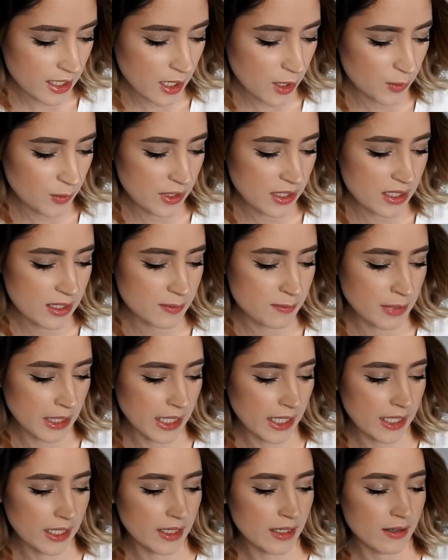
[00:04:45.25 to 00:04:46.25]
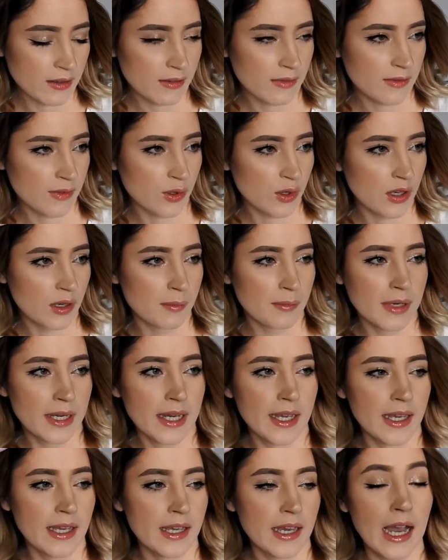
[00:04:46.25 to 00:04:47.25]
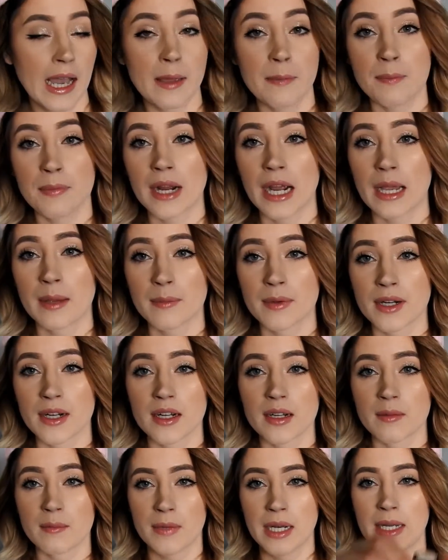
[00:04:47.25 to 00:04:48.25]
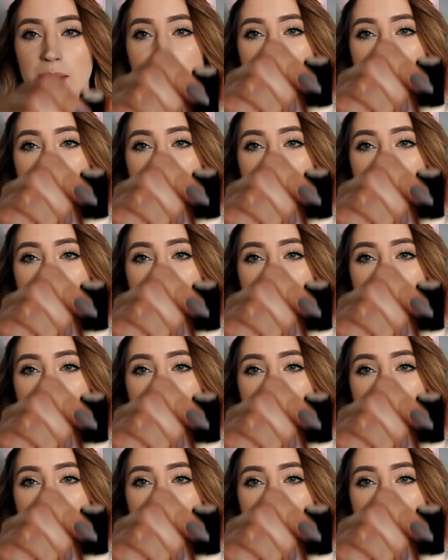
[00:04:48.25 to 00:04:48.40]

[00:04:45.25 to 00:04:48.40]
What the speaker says: always been for my eye primer, my